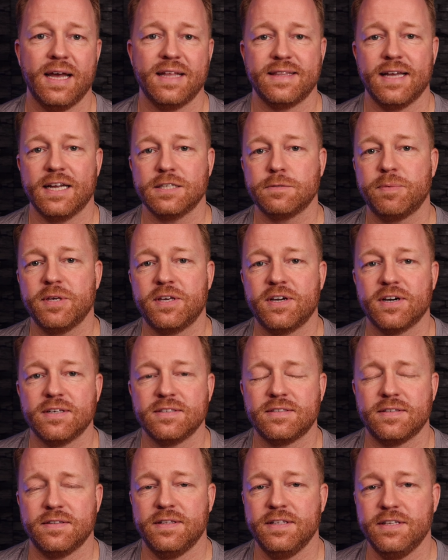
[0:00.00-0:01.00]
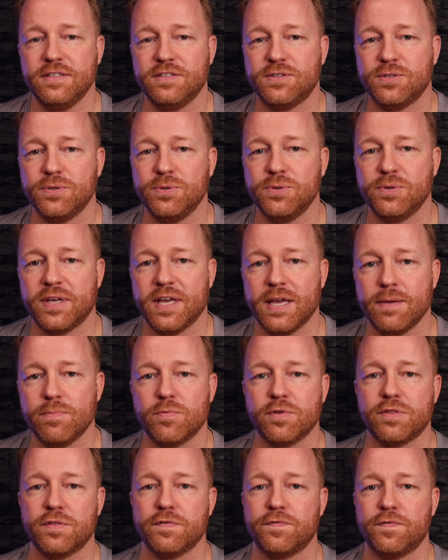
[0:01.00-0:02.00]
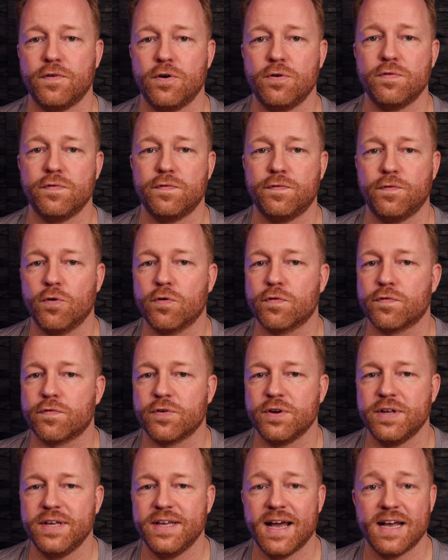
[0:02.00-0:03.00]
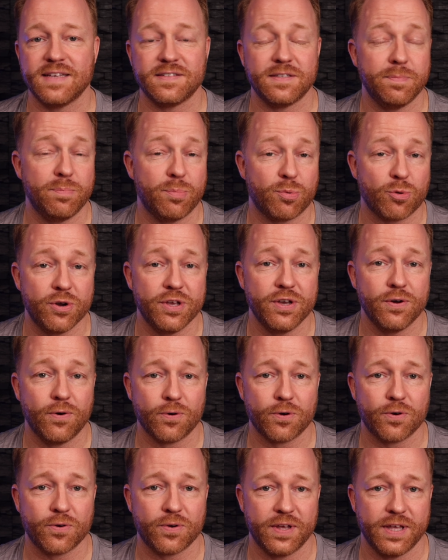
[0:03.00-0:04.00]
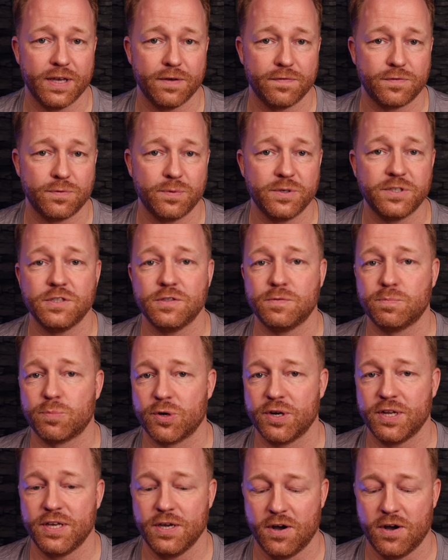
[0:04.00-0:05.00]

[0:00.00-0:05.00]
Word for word: And that's because these two came with the phone for free as a pre-order gift, which is pretty